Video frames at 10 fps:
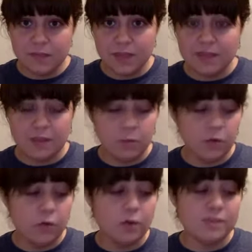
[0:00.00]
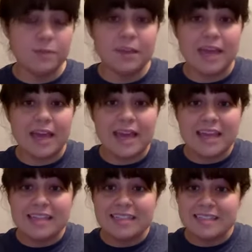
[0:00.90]
then we're going to play
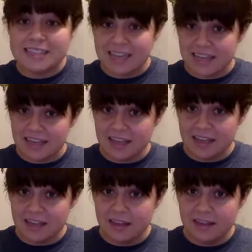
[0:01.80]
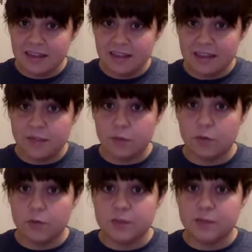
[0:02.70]
C, then we're
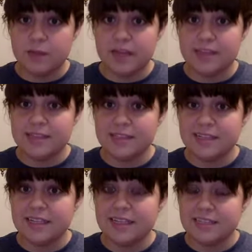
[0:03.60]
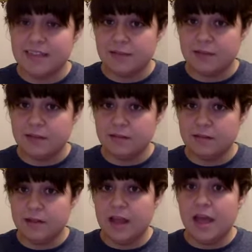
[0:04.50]
going to play C7.
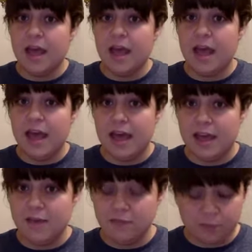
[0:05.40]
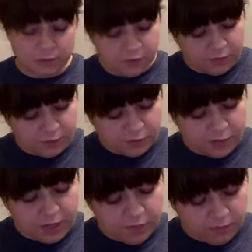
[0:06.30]
F, put your fingers on
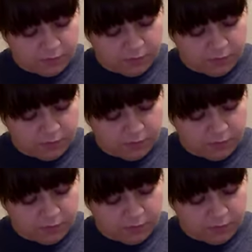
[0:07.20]
F.